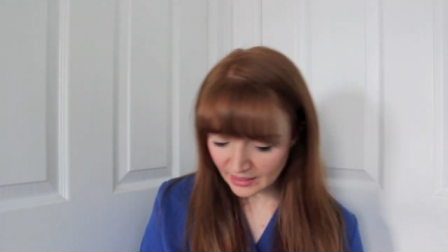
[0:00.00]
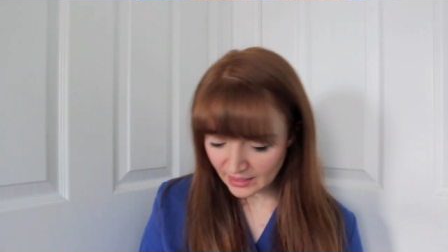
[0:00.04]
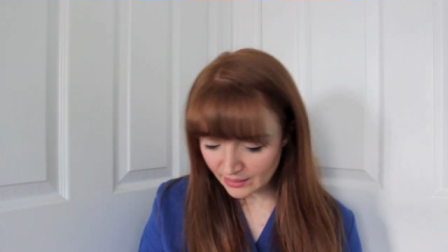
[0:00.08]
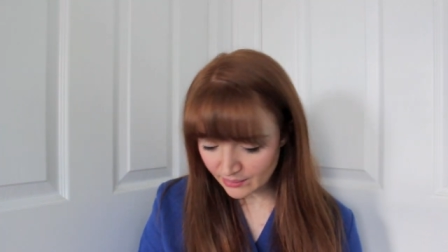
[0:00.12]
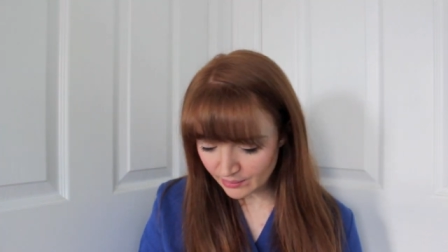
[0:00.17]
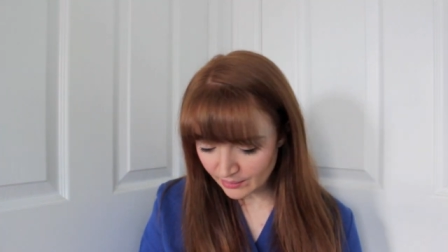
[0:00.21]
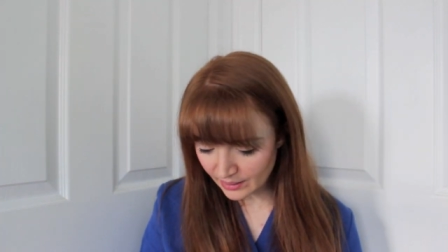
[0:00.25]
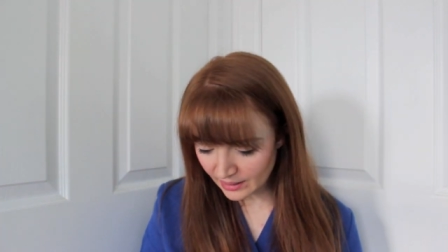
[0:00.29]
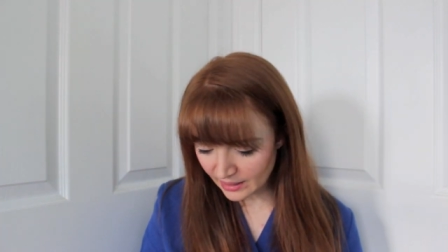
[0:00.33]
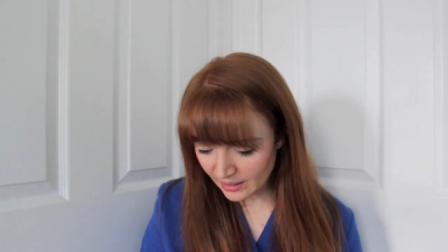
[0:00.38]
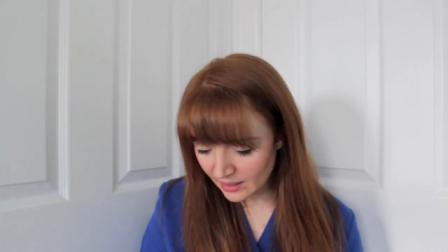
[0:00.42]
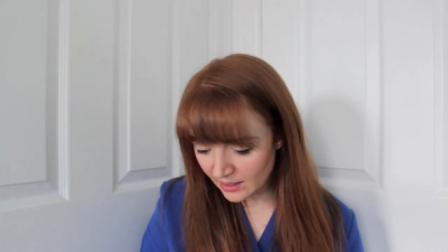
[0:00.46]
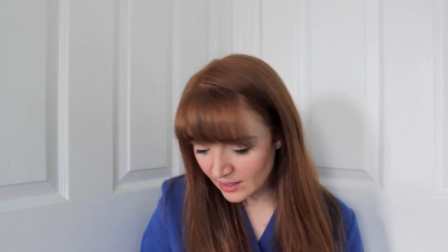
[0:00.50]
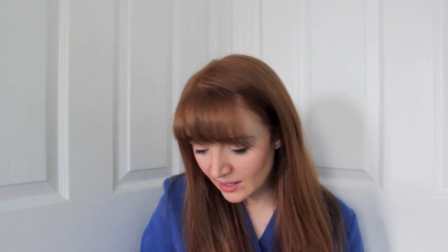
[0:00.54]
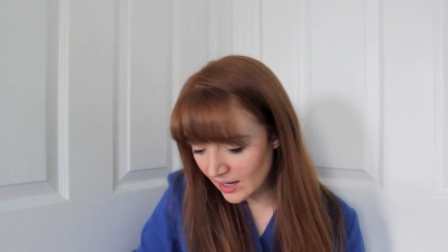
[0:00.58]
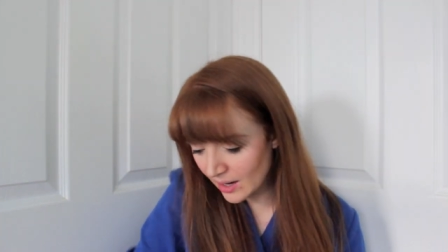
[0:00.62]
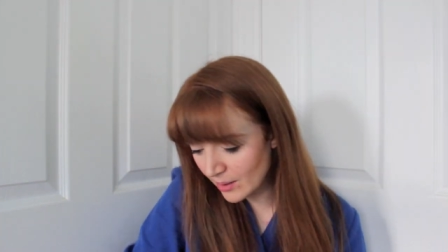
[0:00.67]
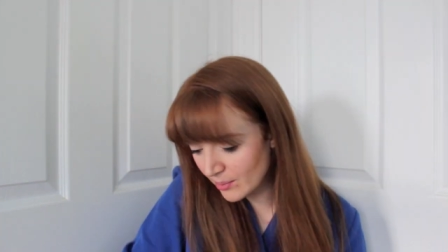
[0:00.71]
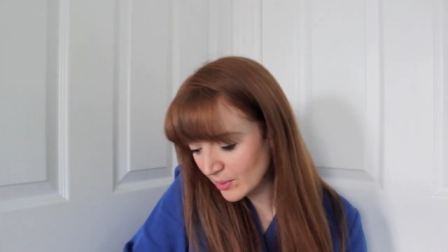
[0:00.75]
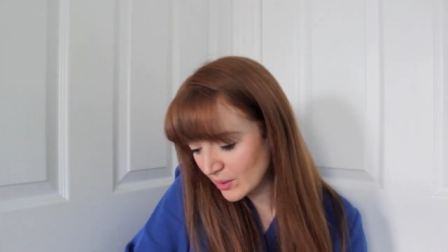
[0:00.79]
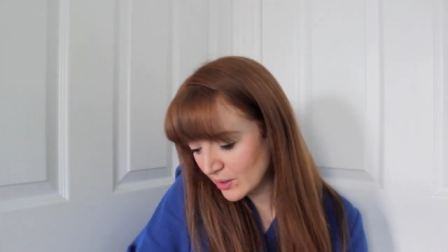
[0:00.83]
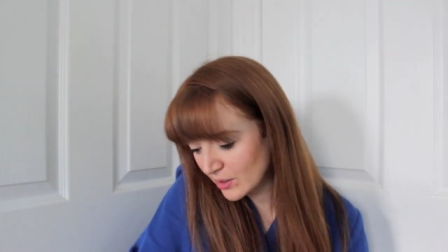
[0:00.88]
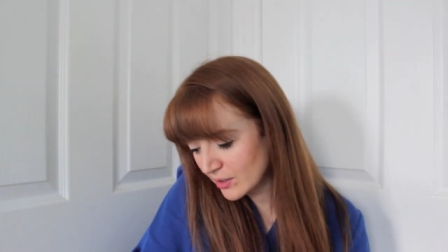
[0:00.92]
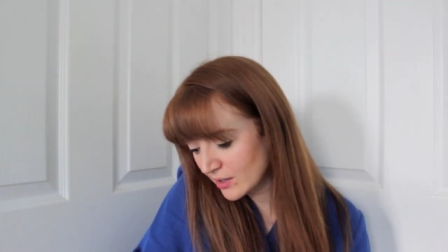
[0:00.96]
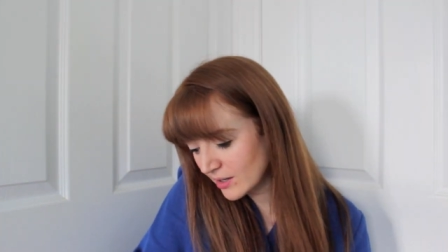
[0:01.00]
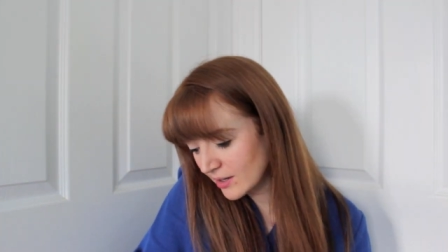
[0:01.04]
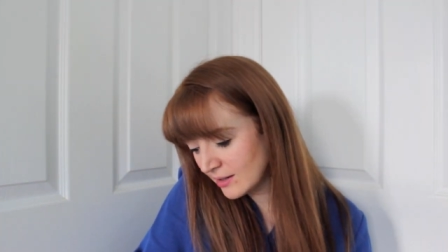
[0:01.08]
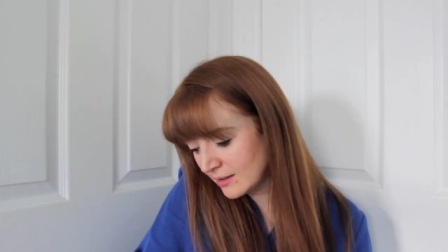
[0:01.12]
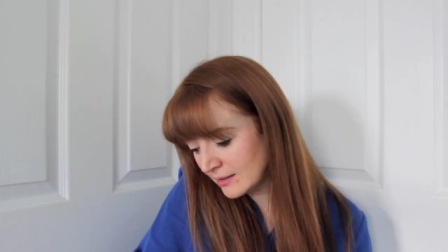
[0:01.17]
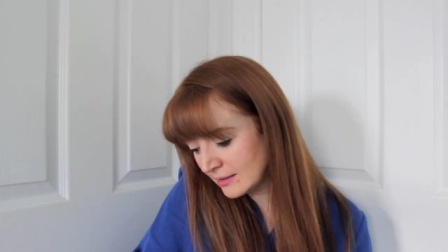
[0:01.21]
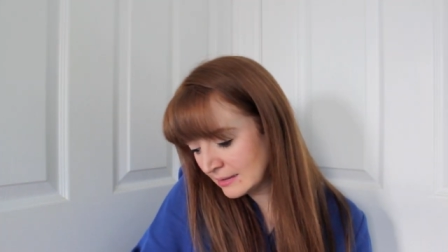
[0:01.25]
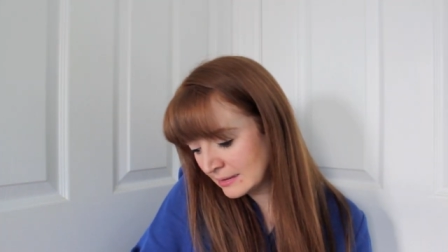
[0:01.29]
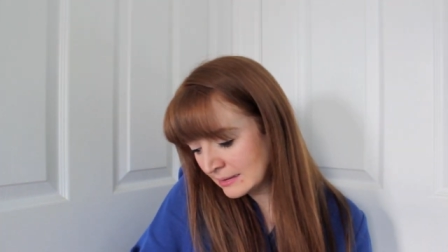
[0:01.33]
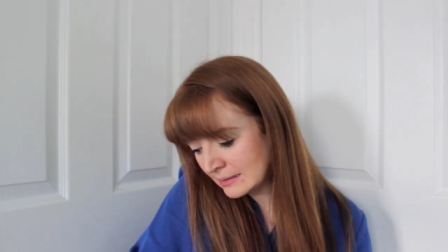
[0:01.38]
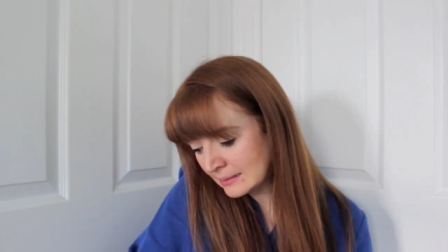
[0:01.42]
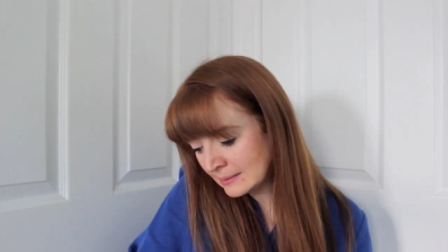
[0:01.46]
in my cupboard.
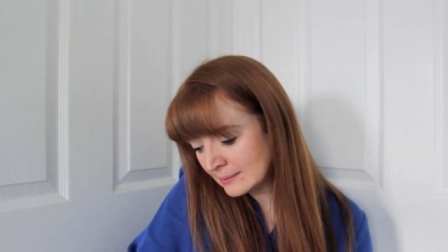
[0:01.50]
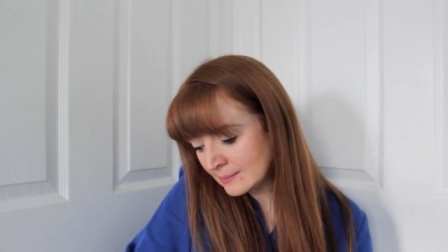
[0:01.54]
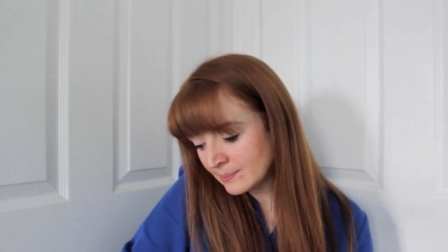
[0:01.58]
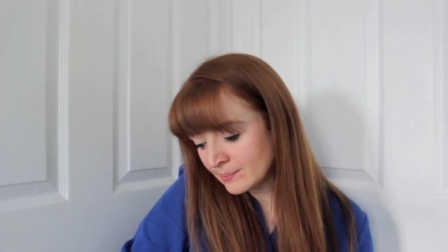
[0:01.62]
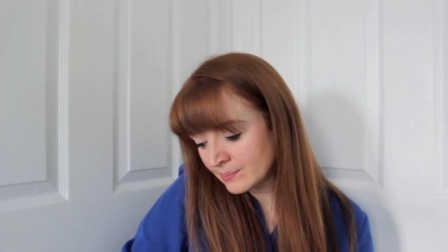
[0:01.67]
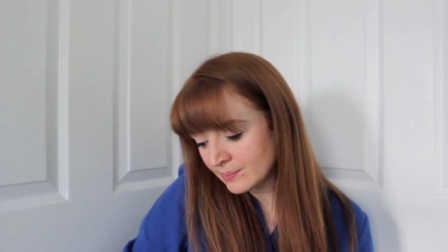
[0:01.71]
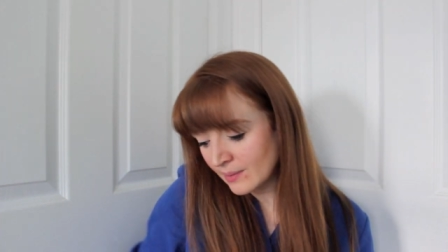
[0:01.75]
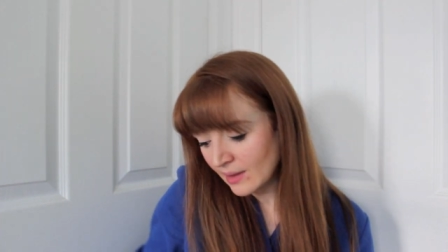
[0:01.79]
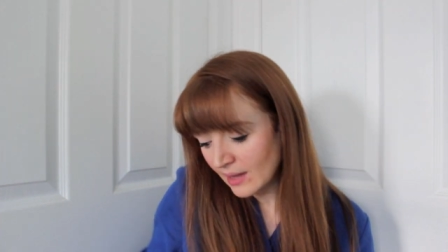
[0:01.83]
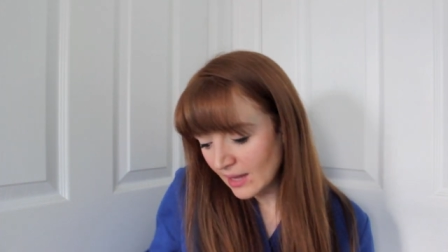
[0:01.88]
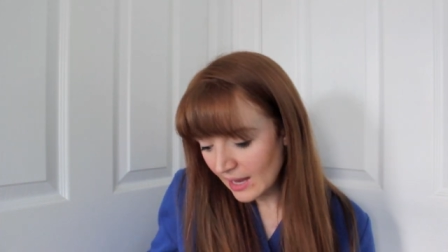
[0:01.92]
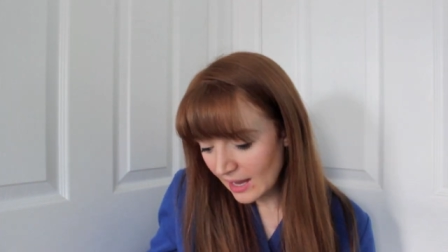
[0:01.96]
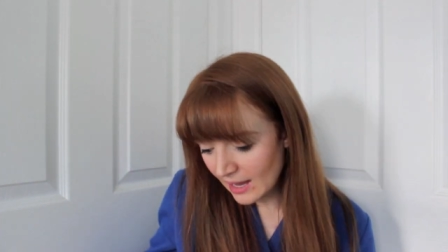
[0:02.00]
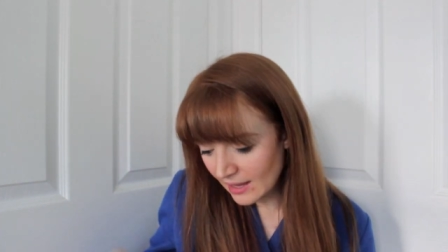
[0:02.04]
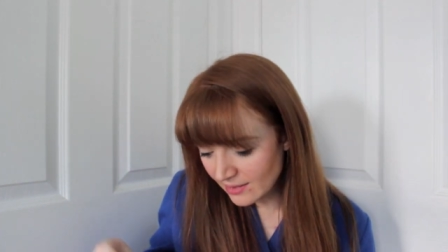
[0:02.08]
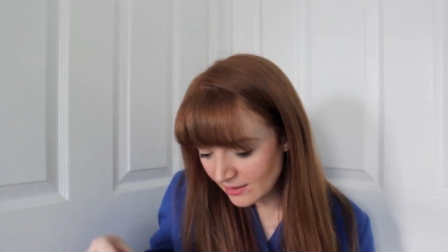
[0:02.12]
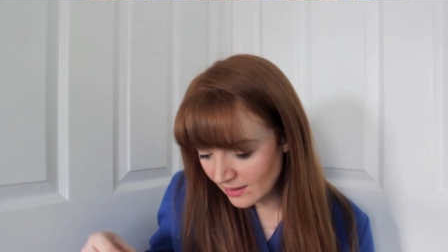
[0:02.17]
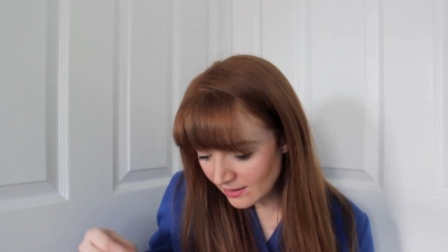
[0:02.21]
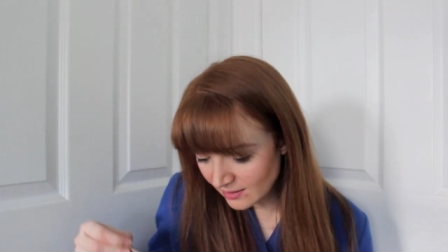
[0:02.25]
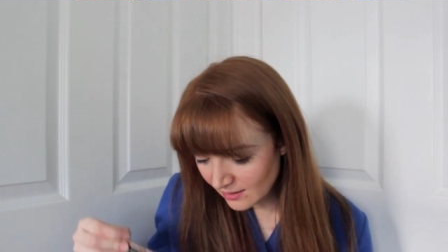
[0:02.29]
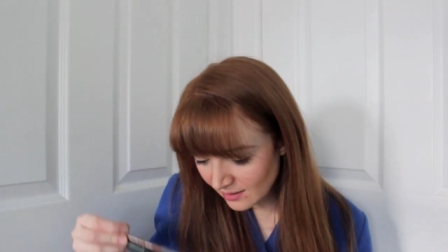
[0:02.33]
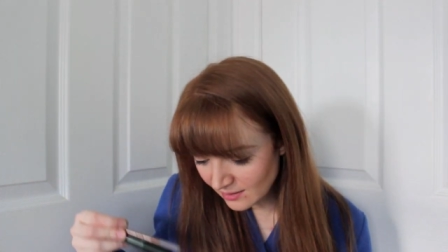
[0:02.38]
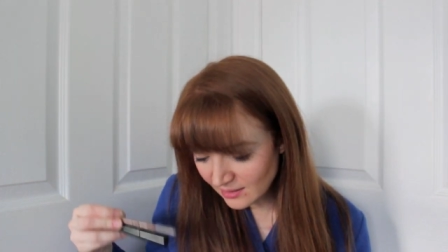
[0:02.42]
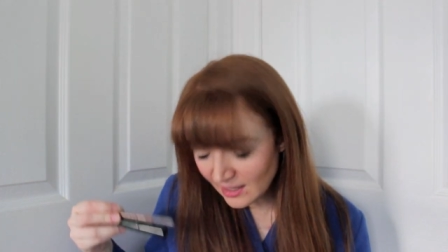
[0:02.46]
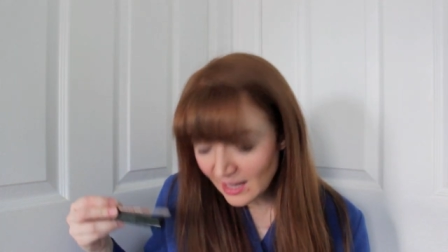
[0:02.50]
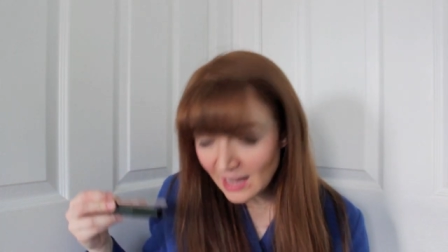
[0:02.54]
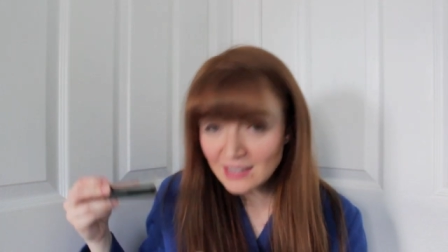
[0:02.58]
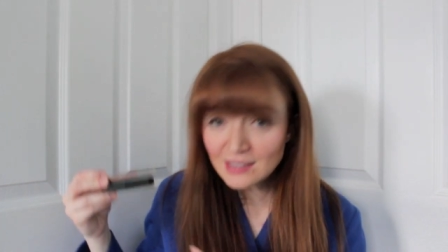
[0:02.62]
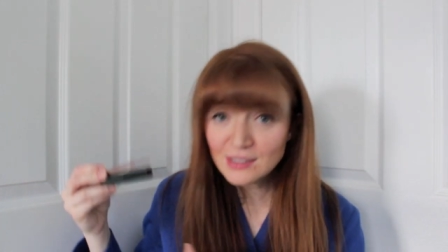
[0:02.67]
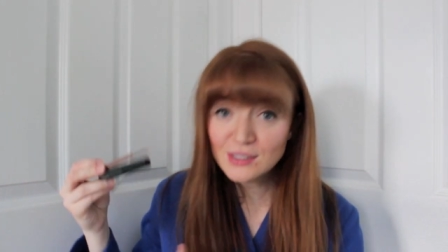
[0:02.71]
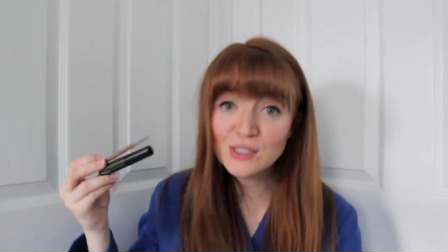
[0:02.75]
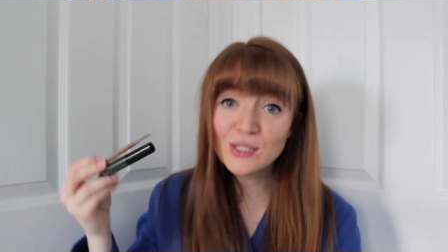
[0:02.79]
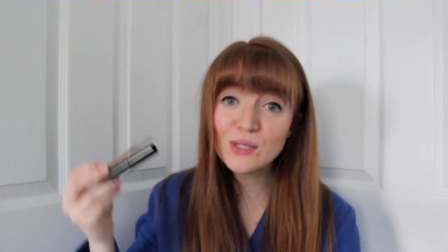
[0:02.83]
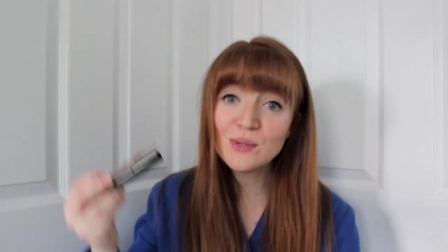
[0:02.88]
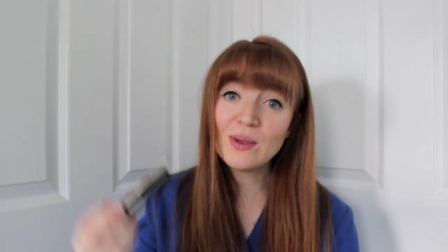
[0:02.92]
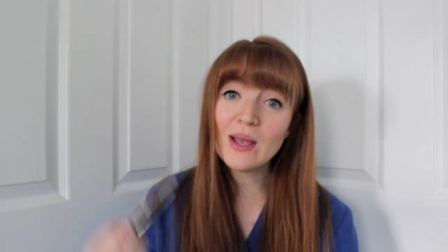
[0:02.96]
And then the
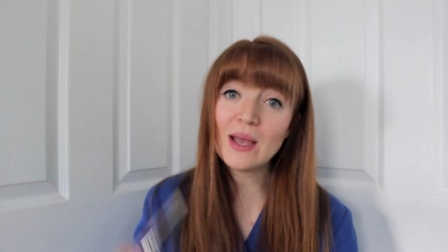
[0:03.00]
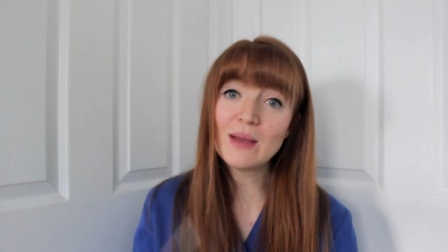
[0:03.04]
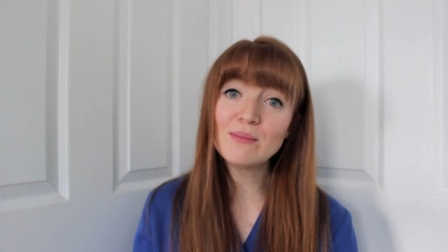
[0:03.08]
last 2